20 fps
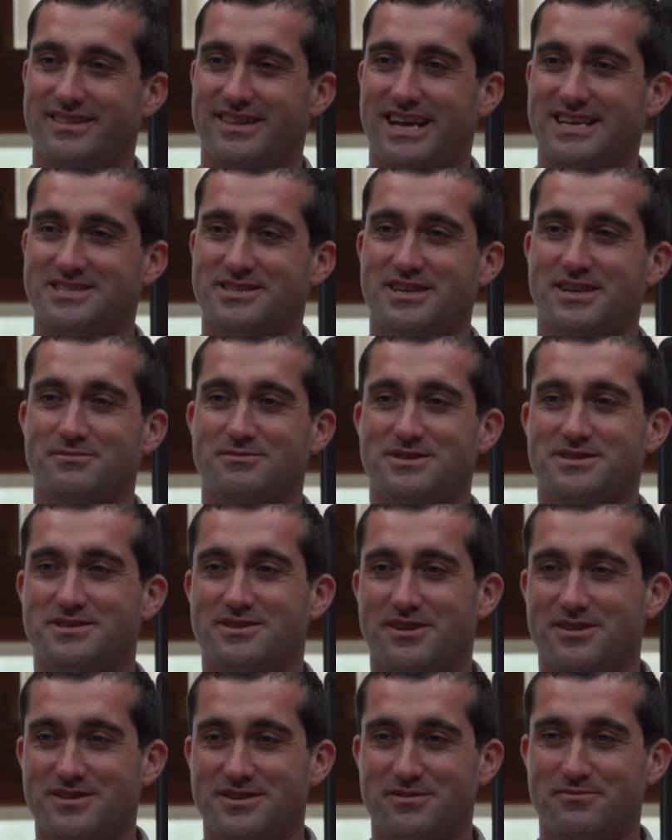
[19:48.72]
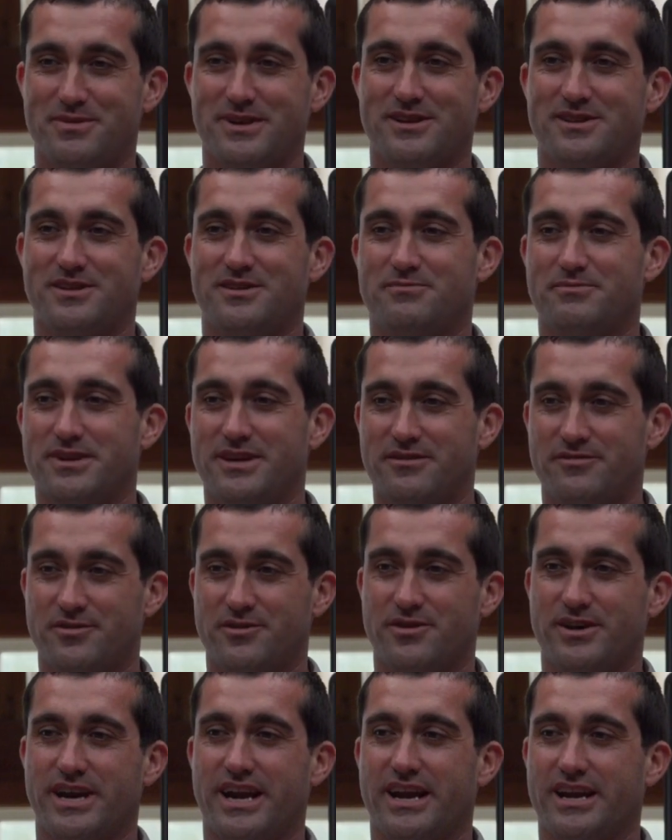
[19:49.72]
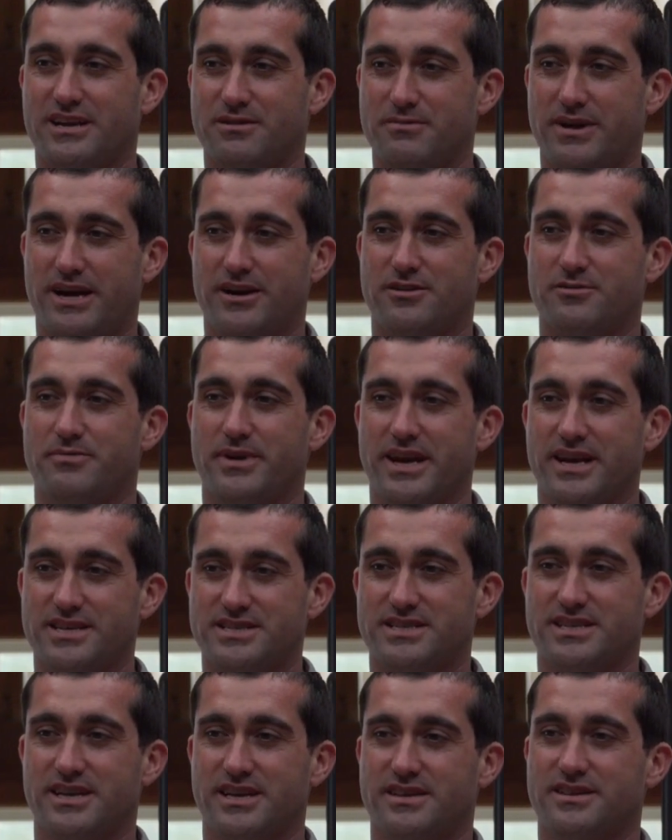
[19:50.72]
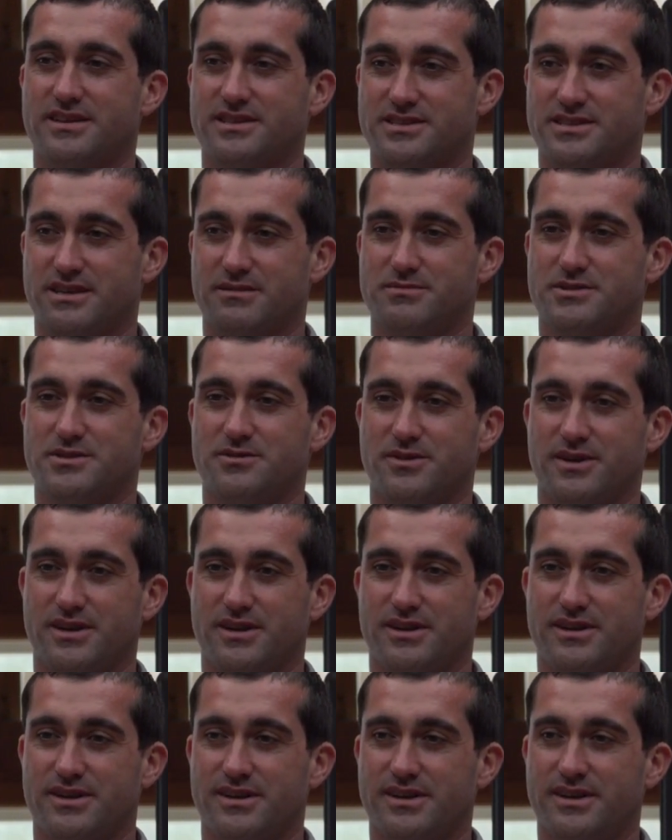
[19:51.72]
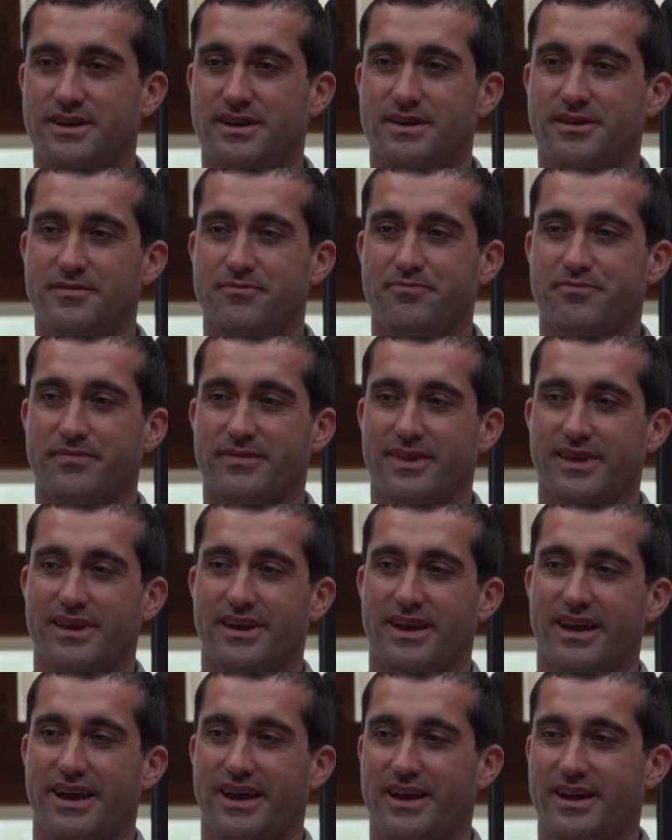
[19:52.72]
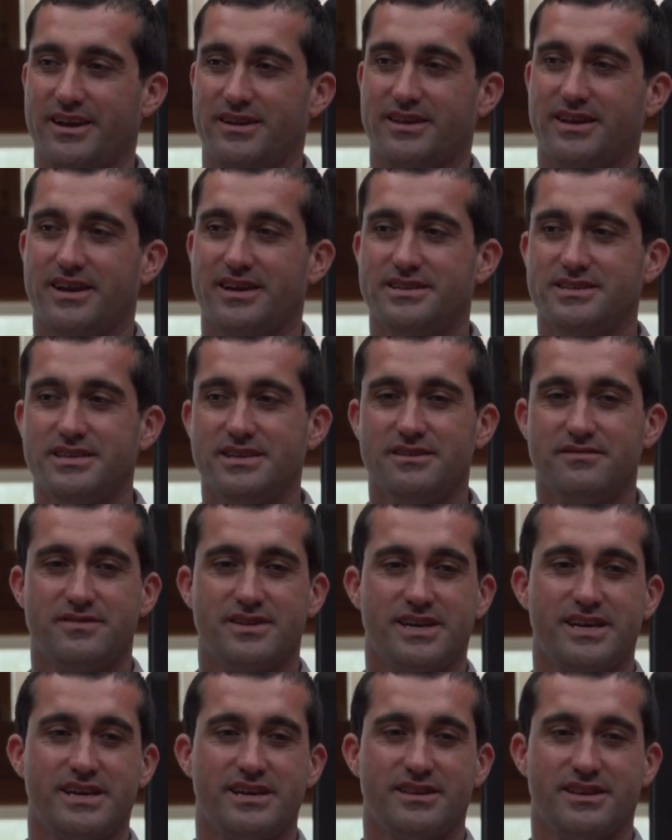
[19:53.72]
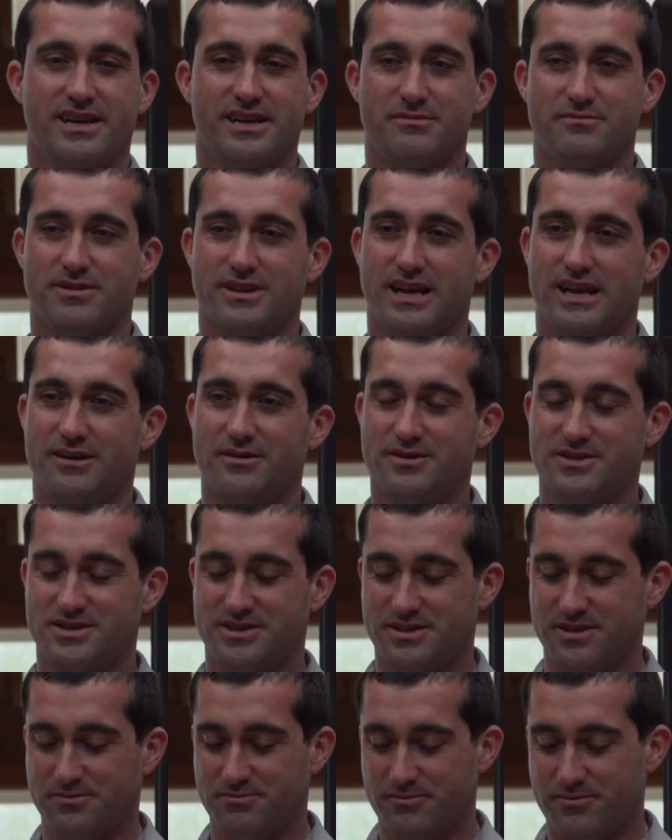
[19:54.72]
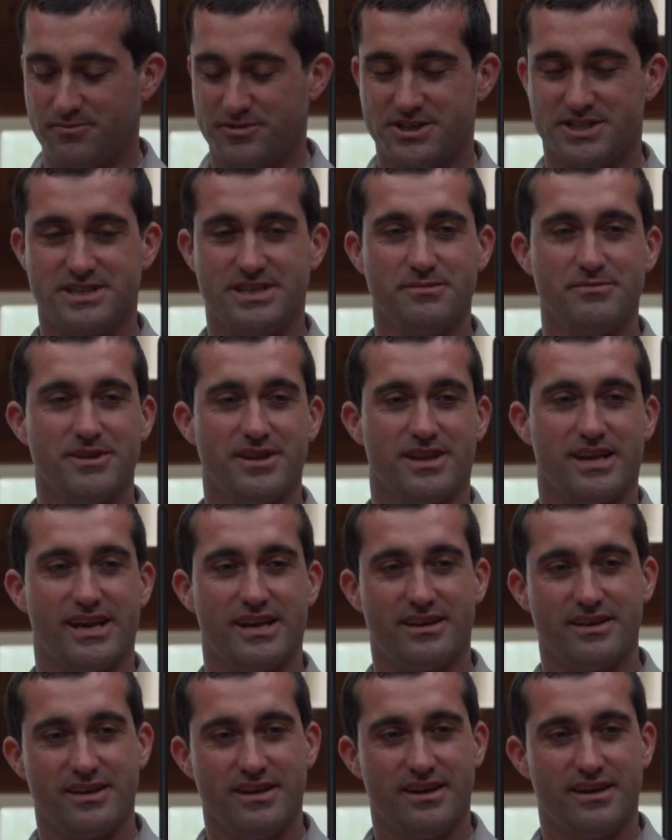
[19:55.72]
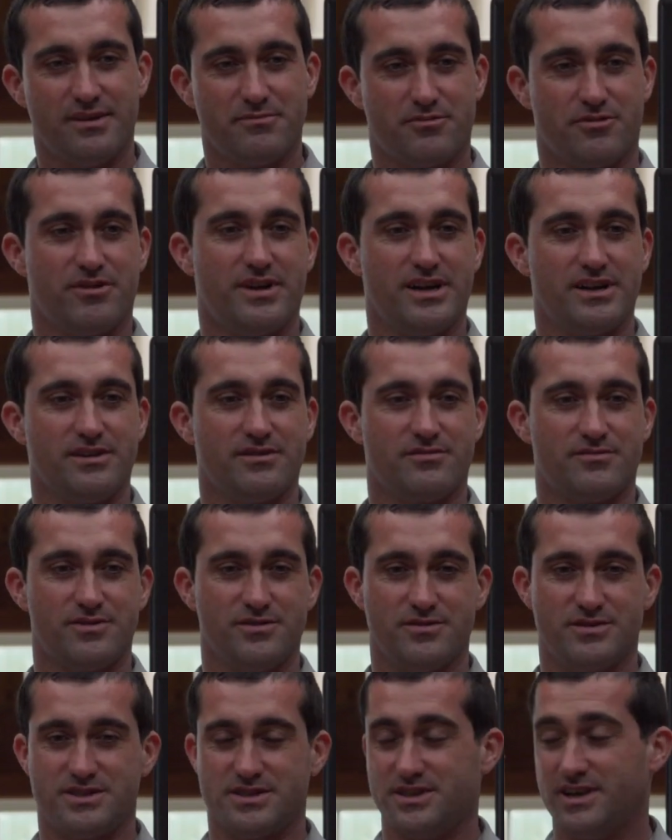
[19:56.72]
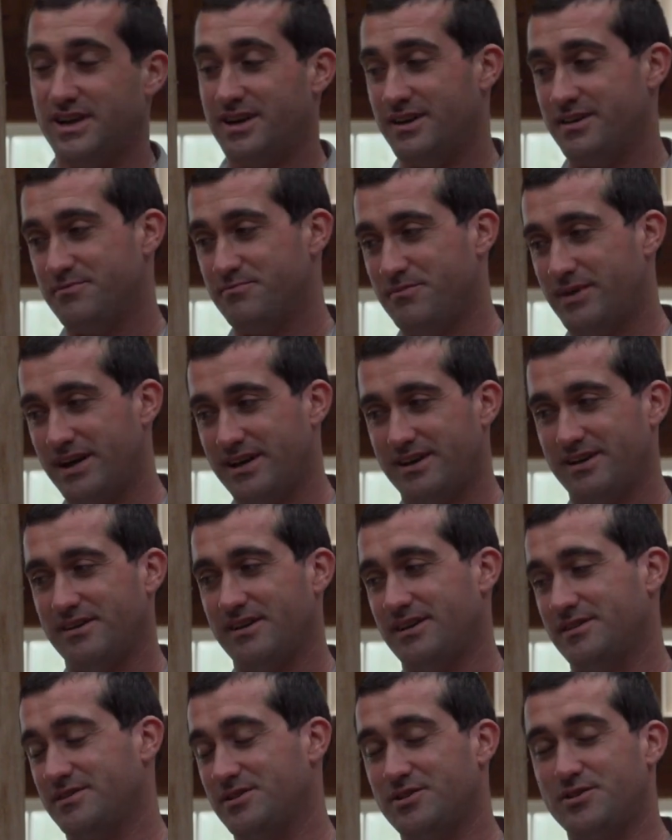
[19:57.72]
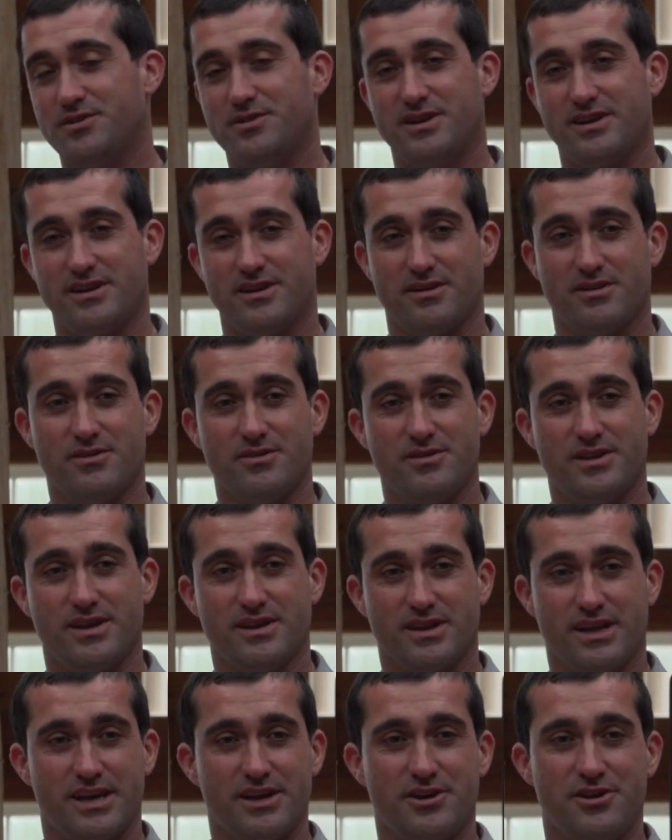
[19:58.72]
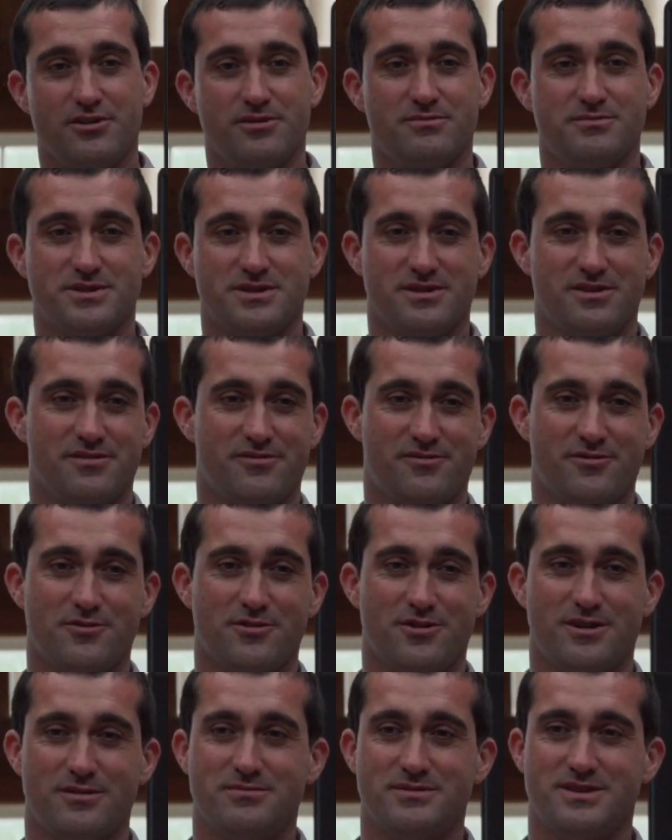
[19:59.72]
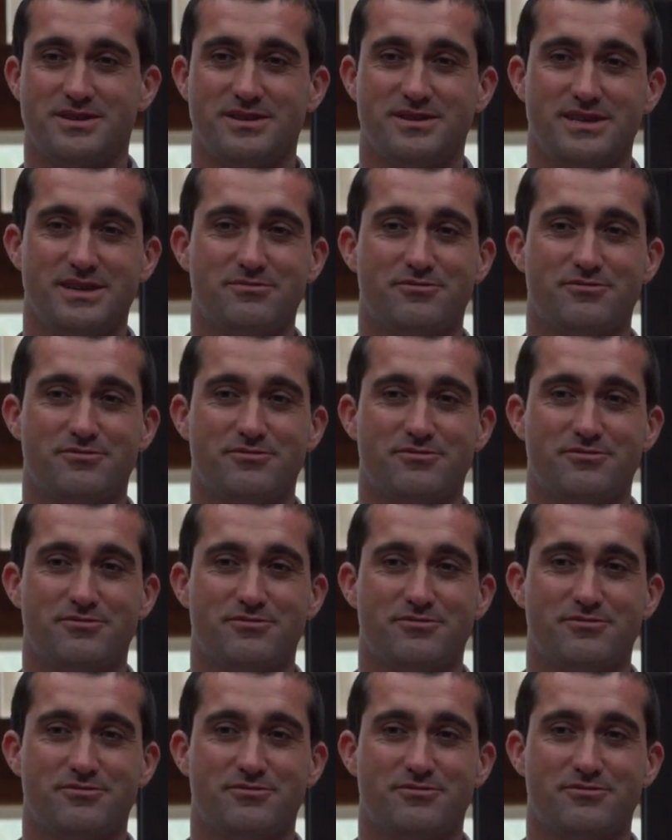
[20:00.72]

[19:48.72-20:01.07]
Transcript: that's helped start to build a bit of an organic matter base in the subsoil. And the idea of the keyline plow is to stimulate perennial roots my, including, including legumes, forbs,